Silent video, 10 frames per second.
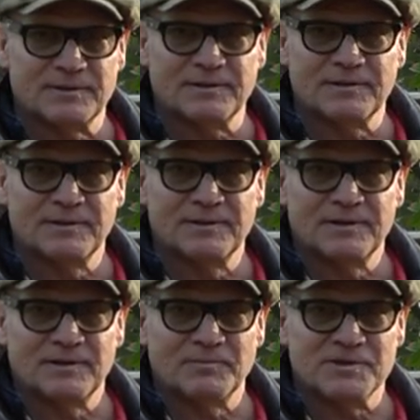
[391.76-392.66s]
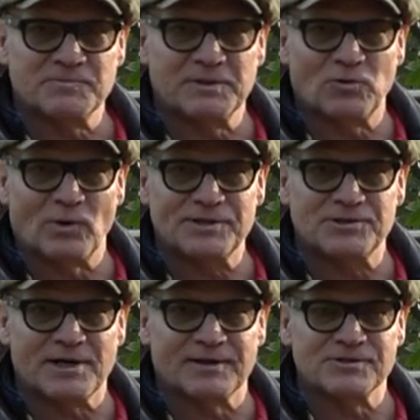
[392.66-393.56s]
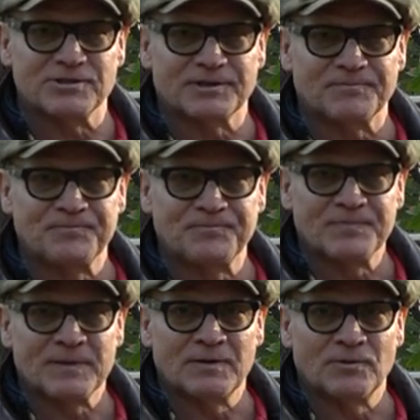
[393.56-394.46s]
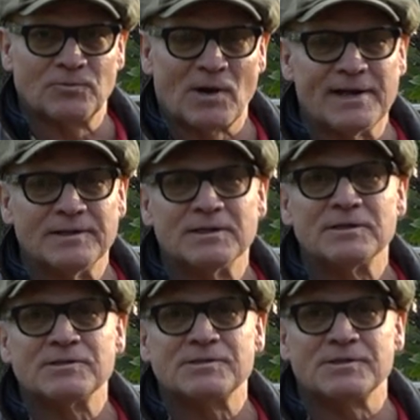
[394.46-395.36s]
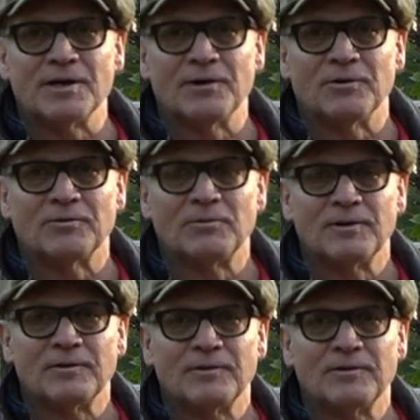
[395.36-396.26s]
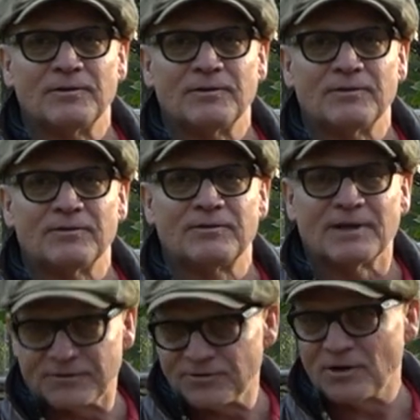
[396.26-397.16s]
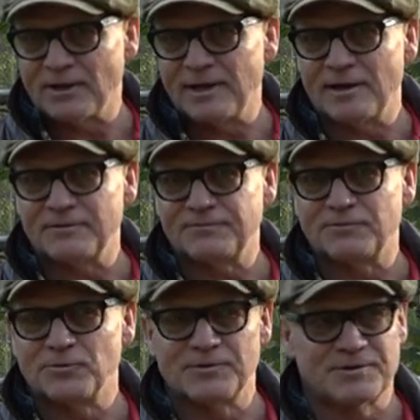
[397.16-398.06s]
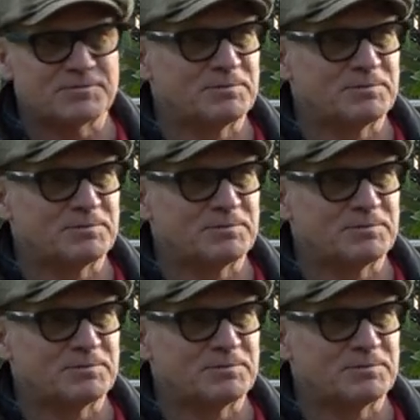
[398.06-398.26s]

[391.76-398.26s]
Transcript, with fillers: uh, must have been quite challenging. Right, so that's all I have for this